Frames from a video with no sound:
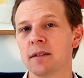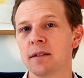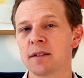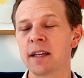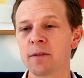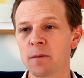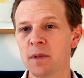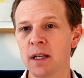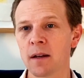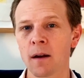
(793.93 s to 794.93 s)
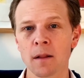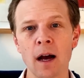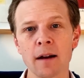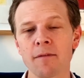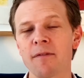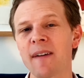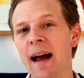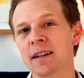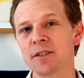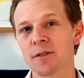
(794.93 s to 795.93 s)
It's given me a lot of
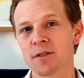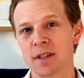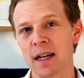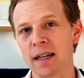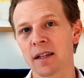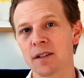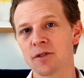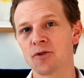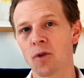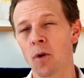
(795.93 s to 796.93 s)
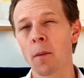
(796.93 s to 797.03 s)
factors that I can control.